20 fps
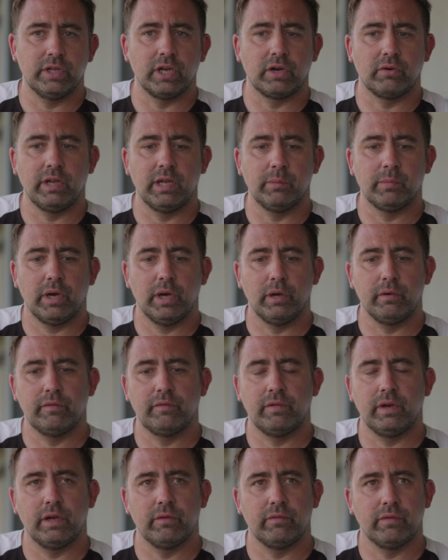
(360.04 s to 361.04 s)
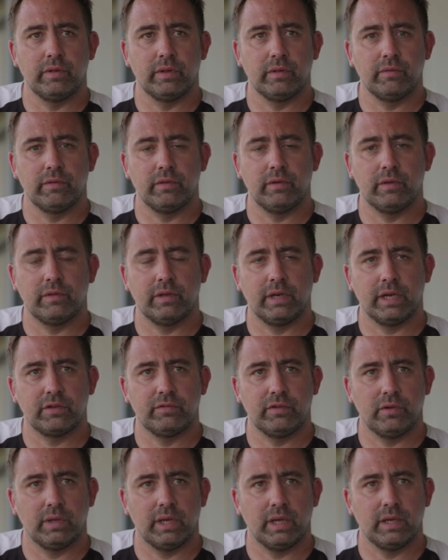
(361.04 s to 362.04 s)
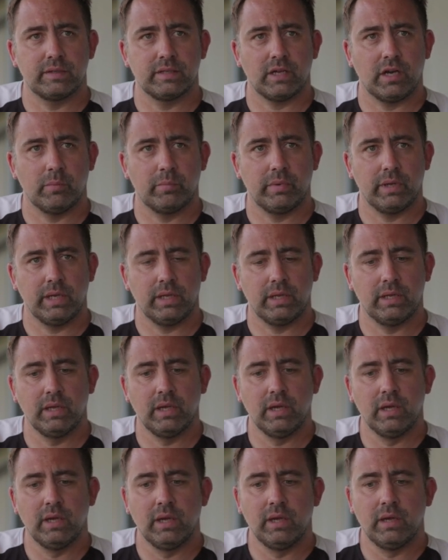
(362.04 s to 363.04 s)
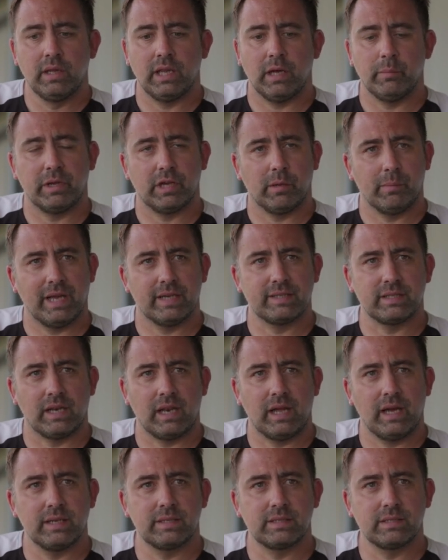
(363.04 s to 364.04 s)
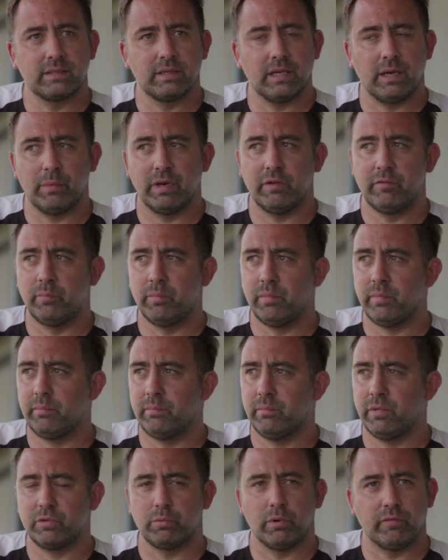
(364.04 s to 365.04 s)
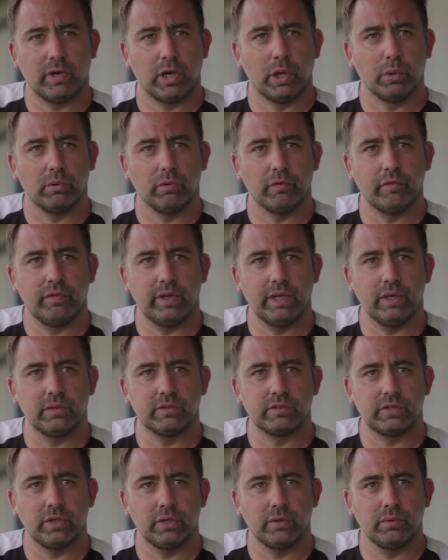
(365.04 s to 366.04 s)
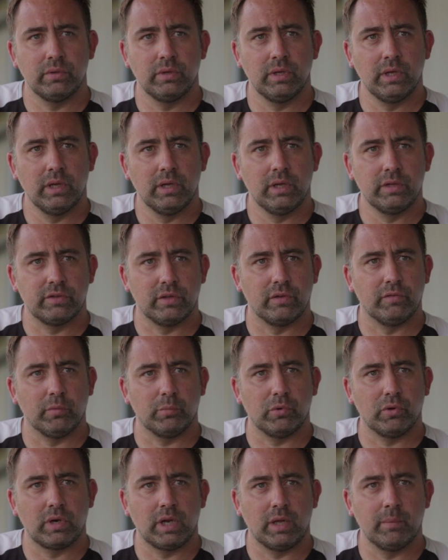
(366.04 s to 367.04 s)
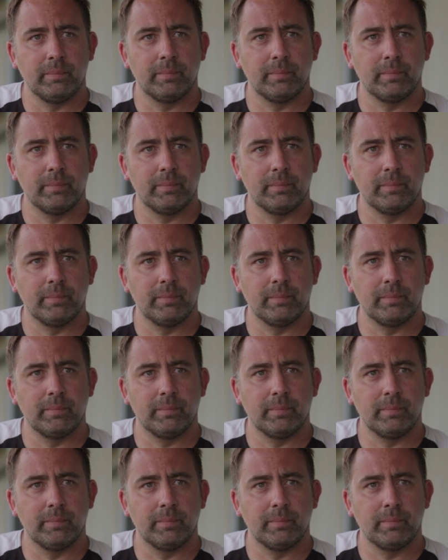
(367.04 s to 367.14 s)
degree, but hopefully over the next few years that'll become less and less, and we'll have a much more of a local feel to the football club.